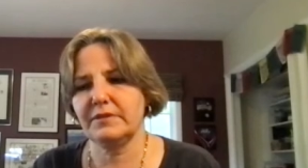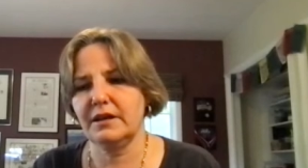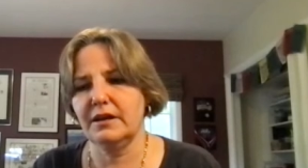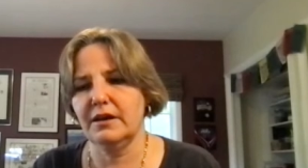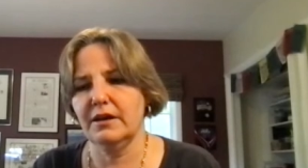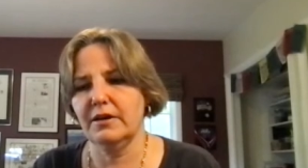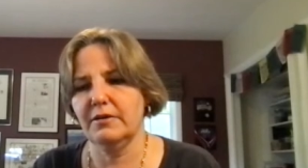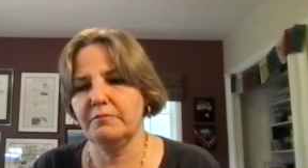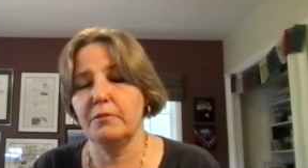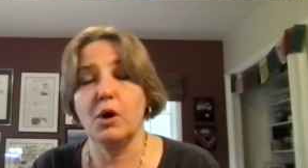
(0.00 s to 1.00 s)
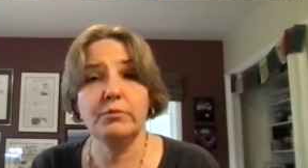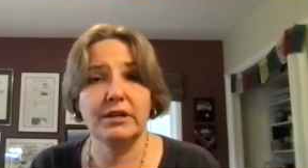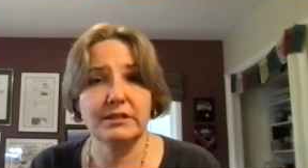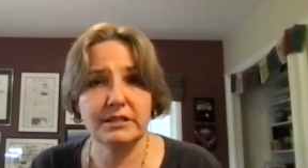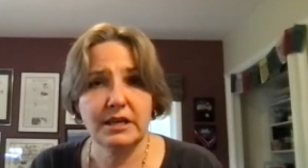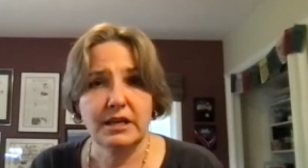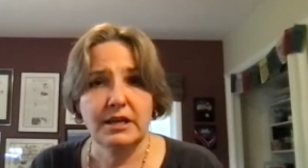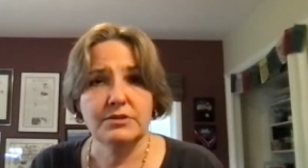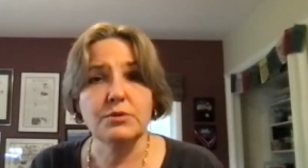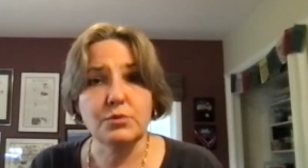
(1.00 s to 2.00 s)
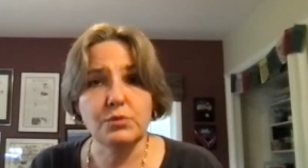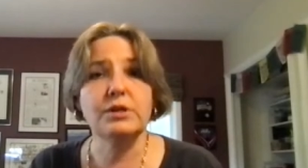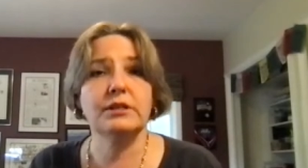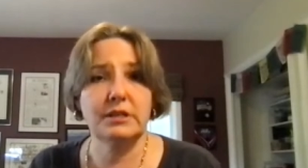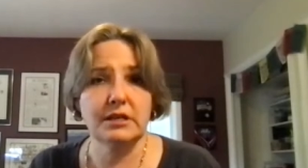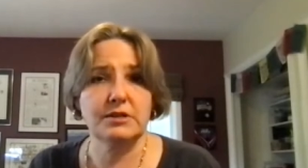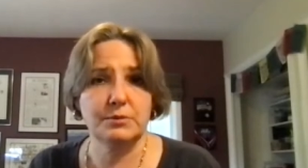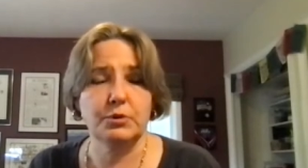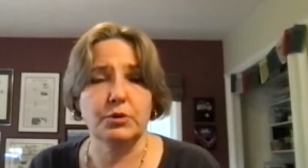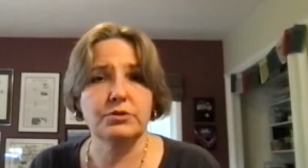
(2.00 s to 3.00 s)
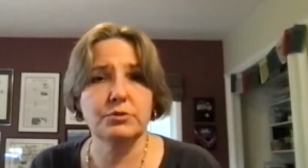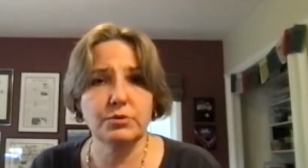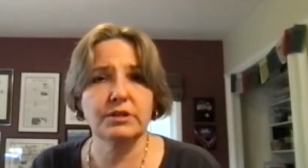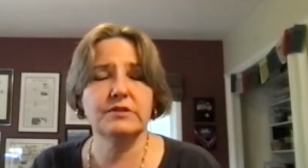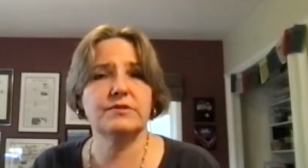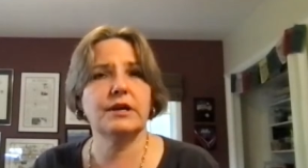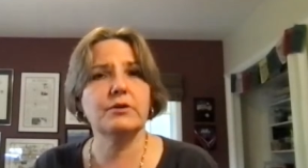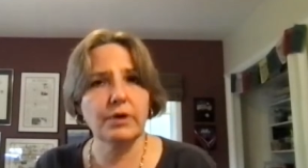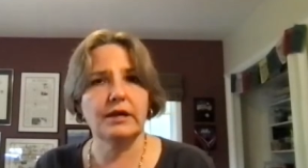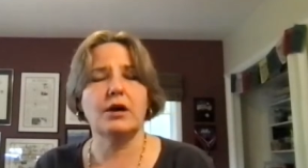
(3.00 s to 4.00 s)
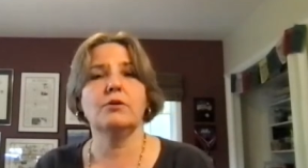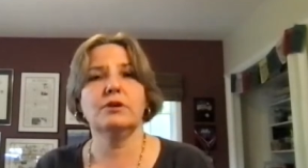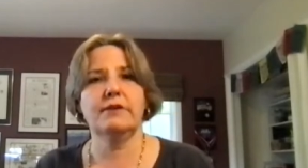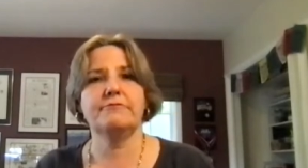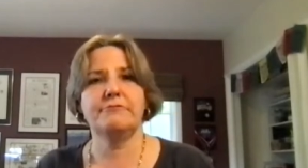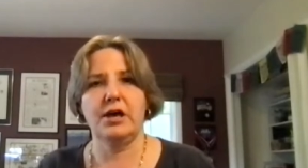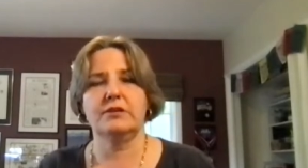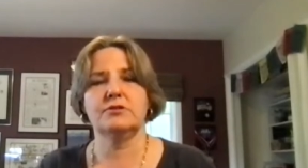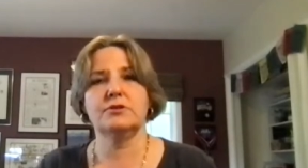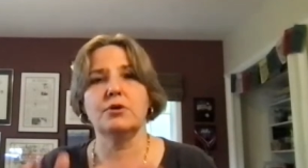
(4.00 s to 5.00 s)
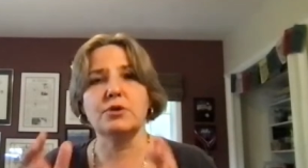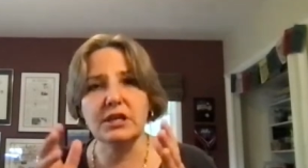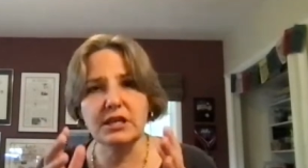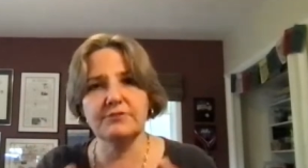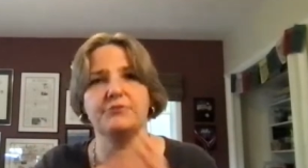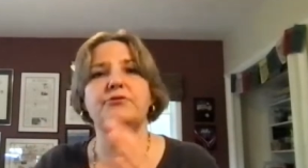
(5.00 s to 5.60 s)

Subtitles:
moment to really explore, to really say, great, okay, fine. So if